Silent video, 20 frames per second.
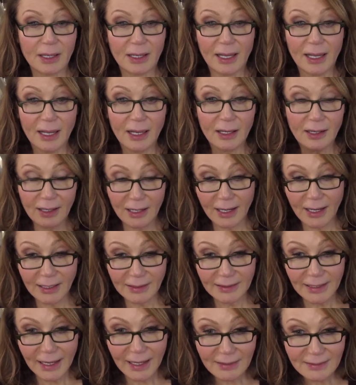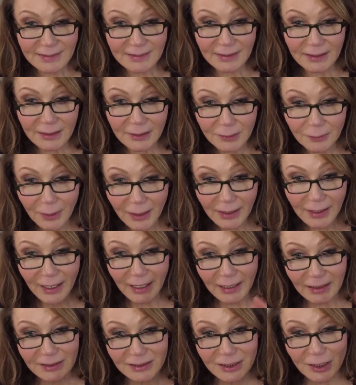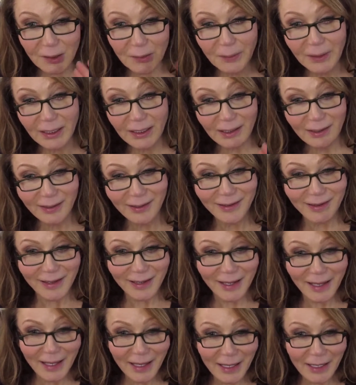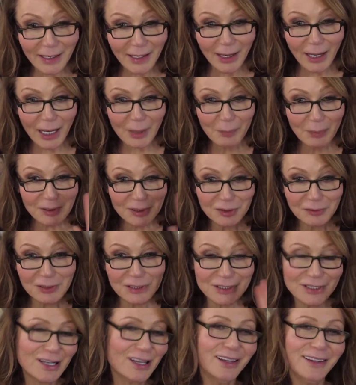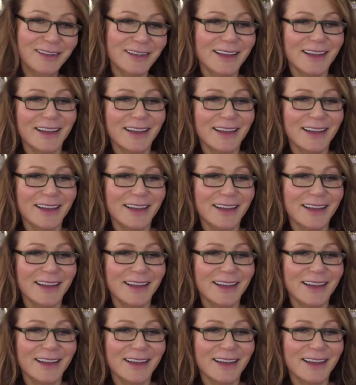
And I can see you. Hey Joey, and hi Patricia.